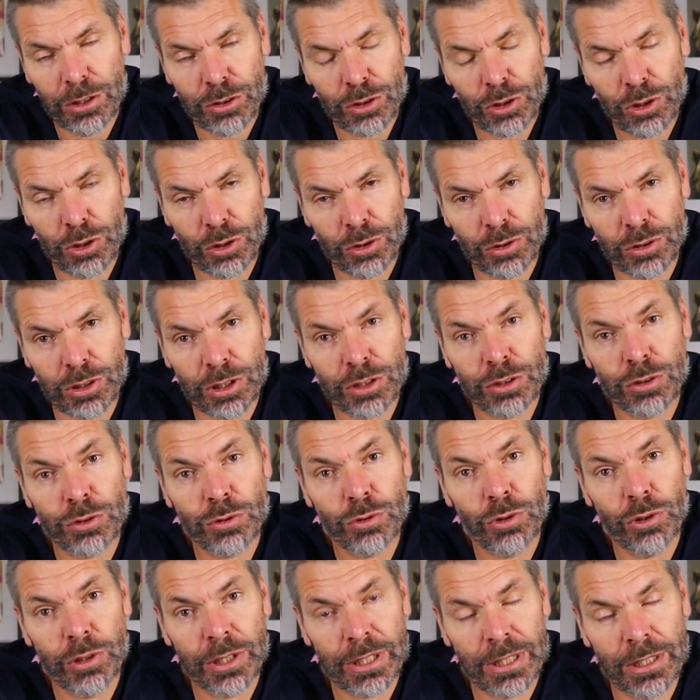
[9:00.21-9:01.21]
to
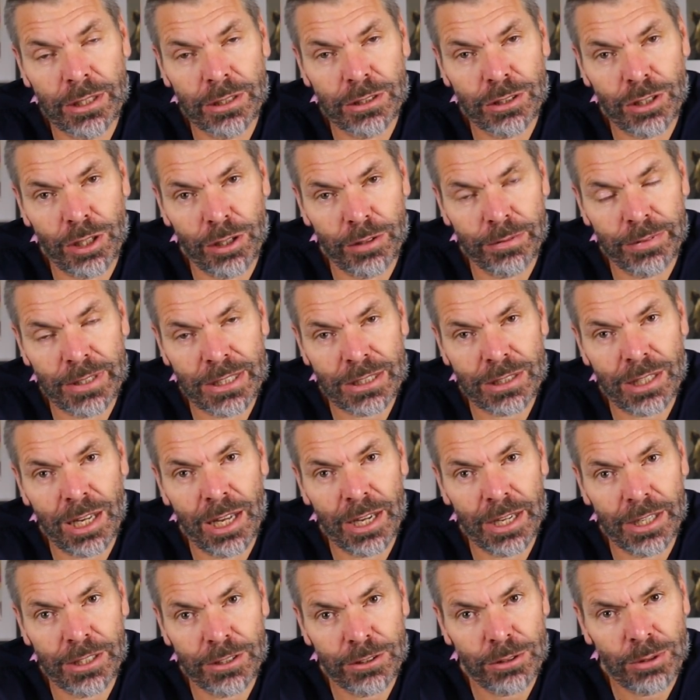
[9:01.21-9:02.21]
destroy their surface
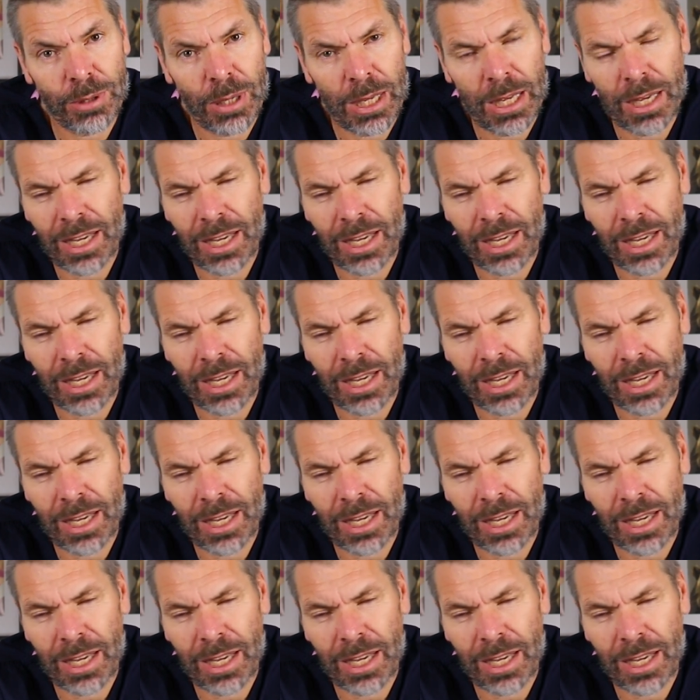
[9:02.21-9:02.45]
layers.